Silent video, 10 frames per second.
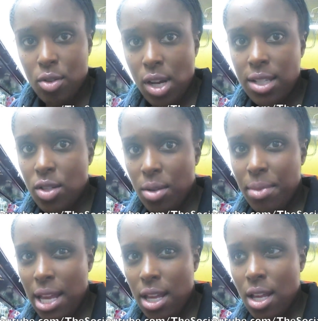crust you can
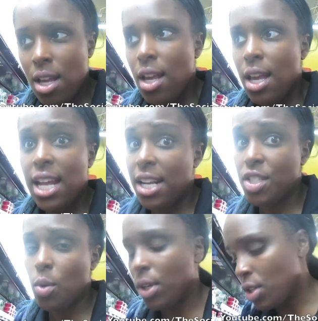make, and I
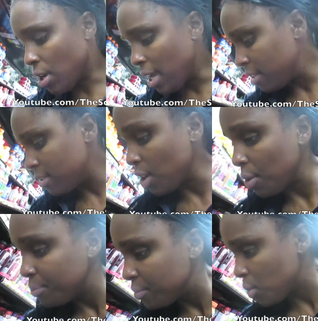still want to try it. So
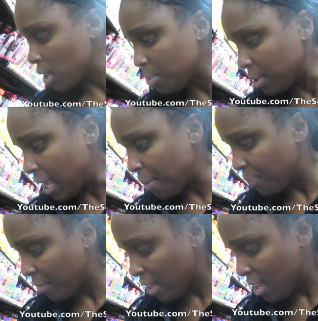we're gonna play.
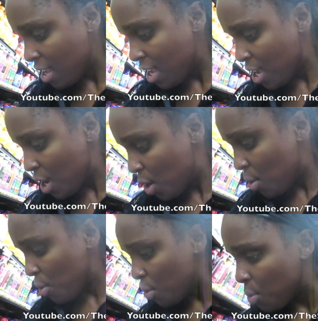
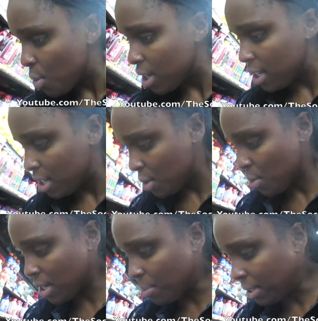We're gonna
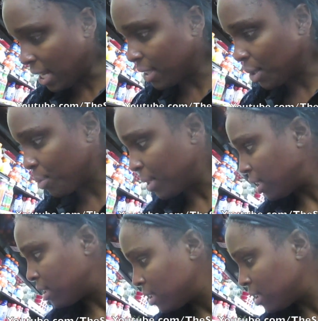we're gonna play a little bit.